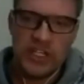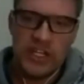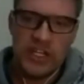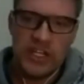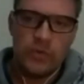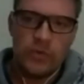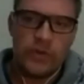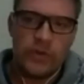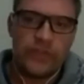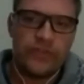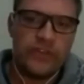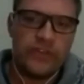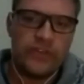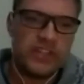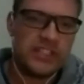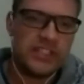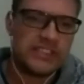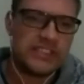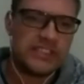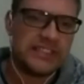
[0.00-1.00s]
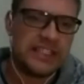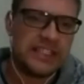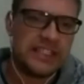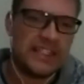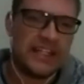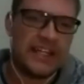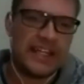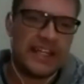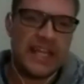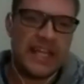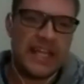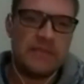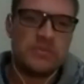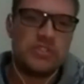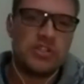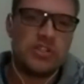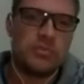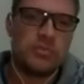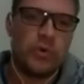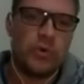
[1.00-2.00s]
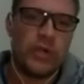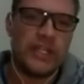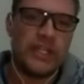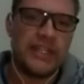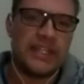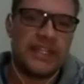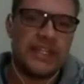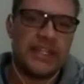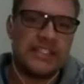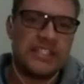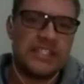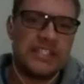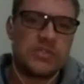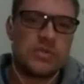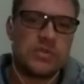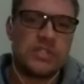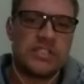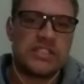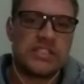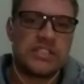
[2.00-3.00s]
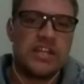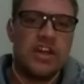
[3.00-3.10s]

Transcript: With further study, I came to the point that this was